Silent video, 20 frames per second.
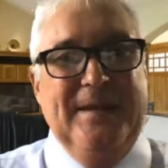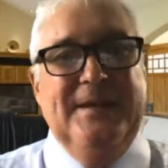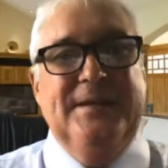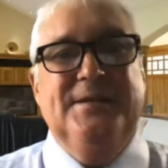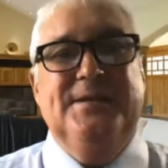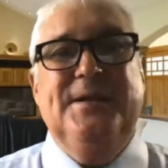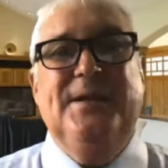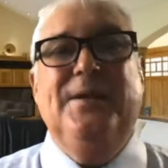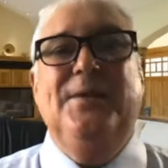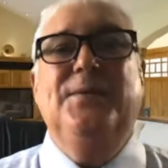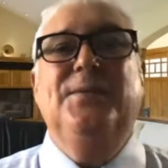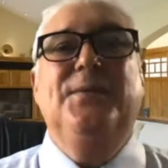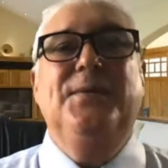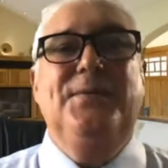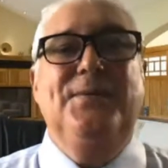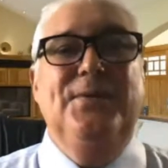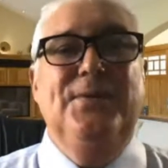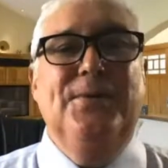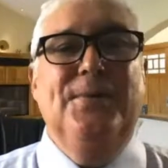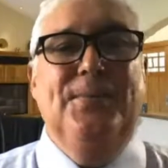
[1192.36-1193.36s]
So
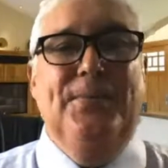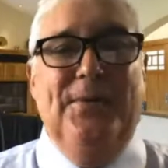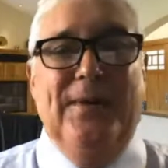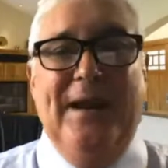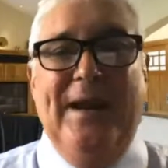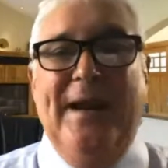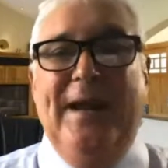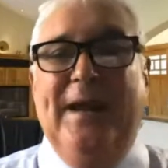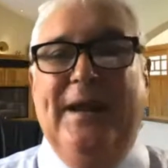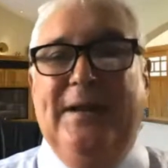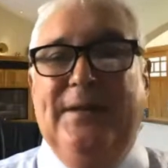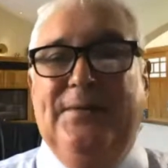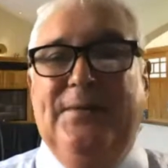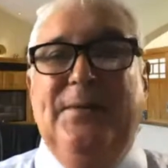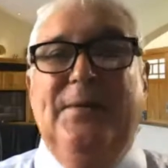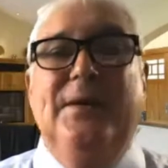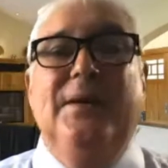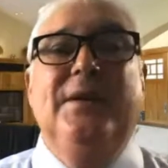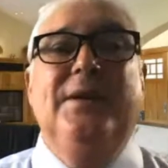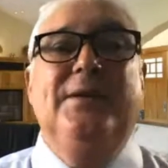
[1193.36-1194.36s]
with your brand,
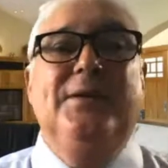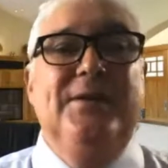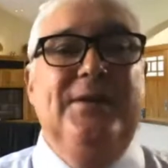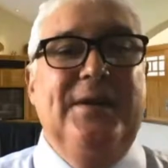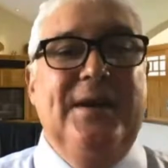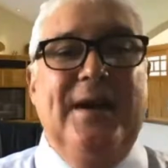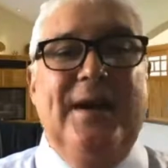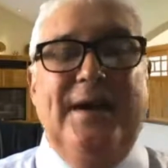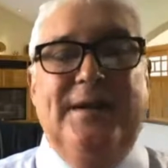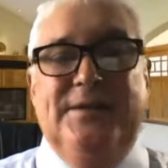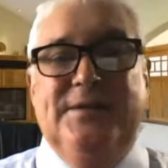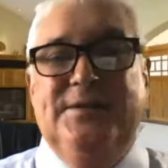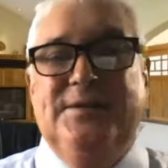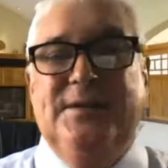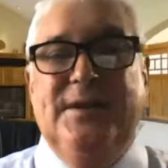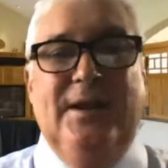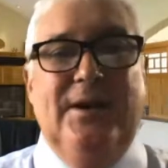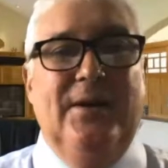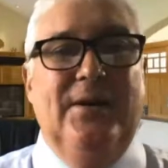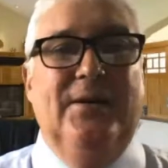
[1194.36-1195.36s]
you can't
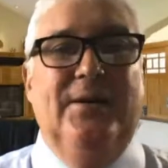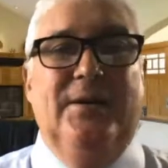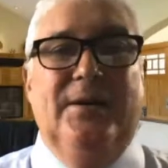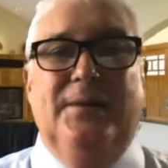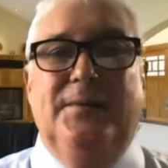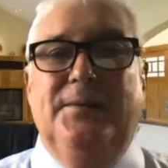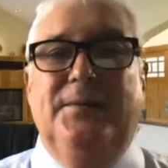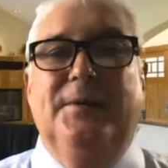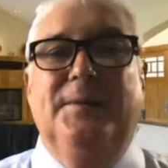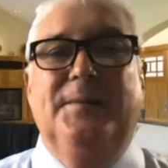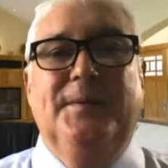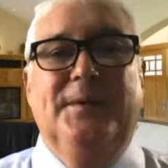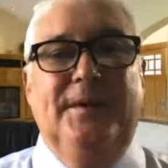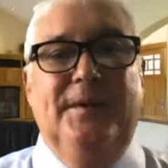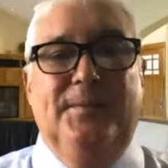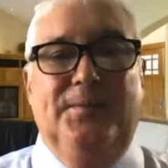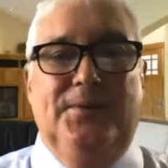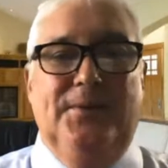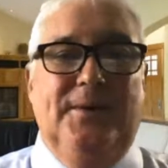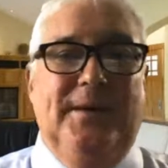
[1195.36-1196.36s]
just go, oh, well, I'm going
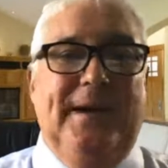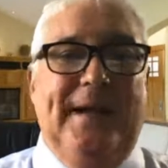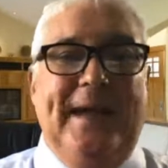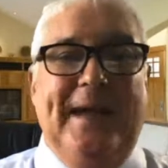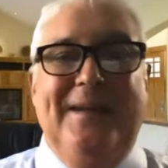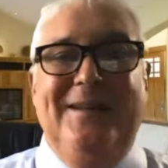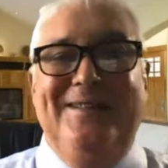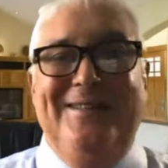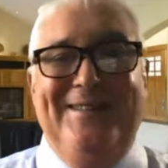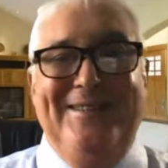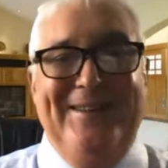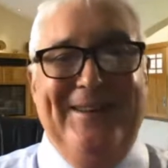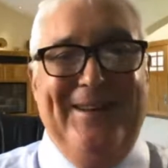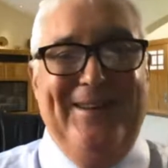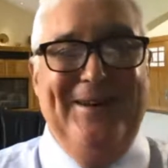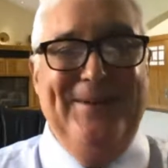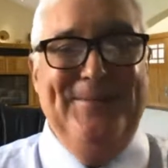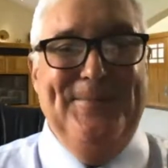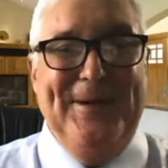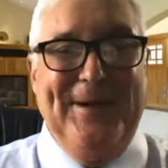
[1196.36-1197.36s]
to put an ad in the
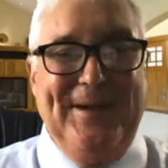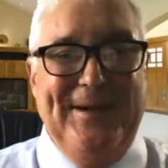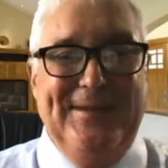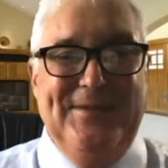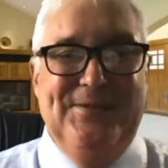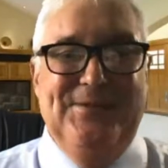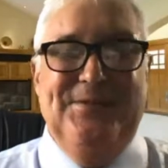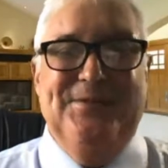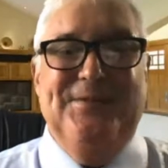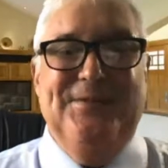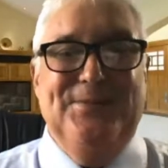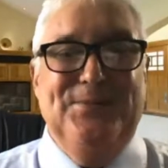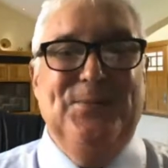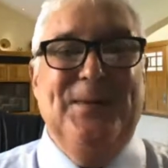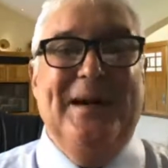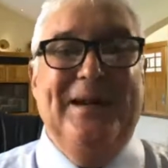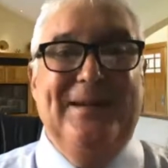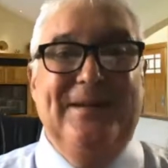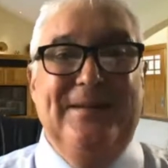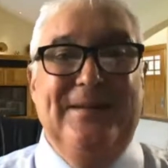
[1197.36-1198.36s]
yellow pages. It's
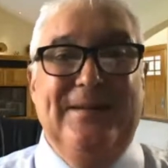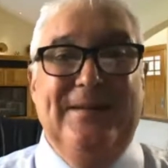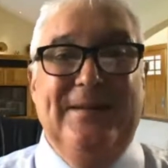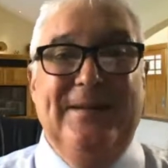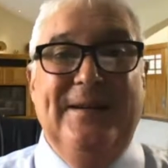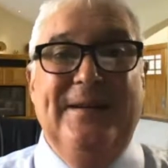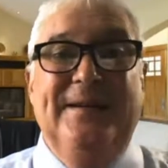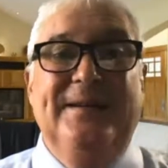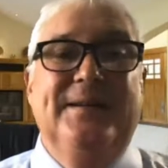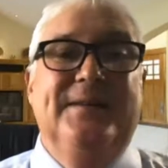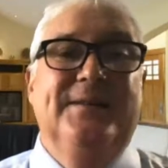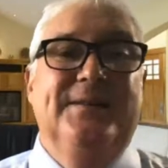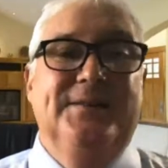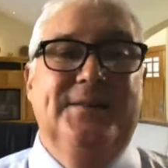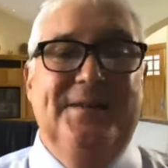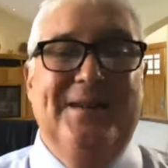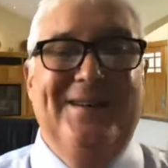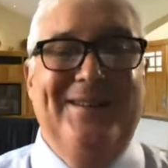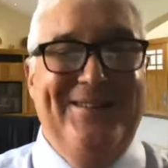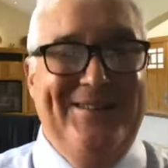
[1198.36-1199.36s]
one line and
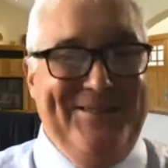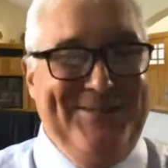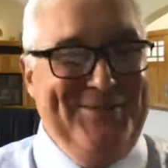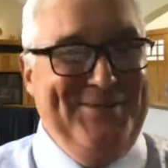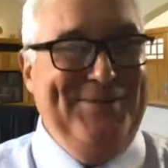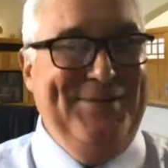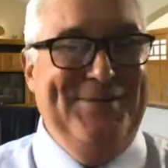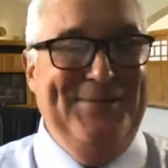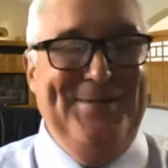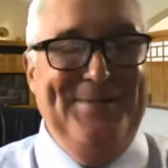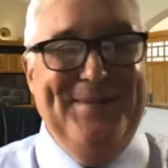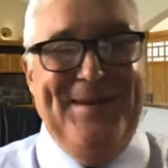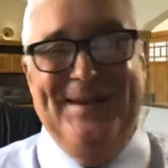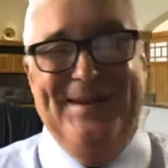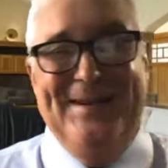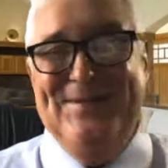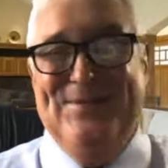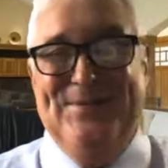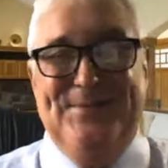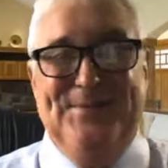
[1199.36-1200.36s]
it's going to cost
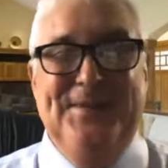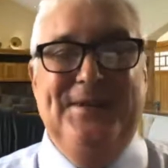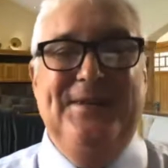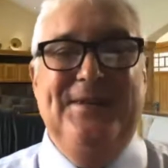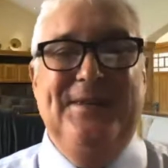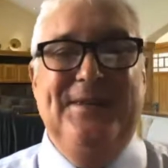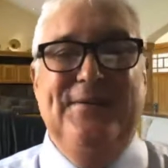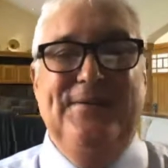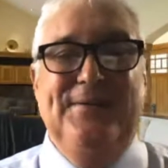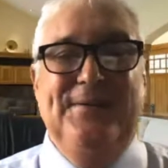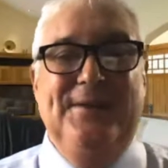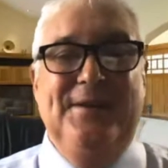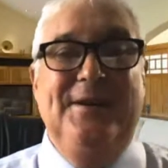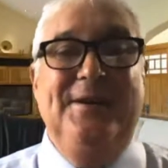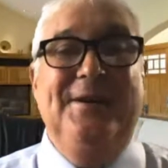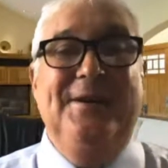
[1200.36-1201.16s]
$50 to be there for a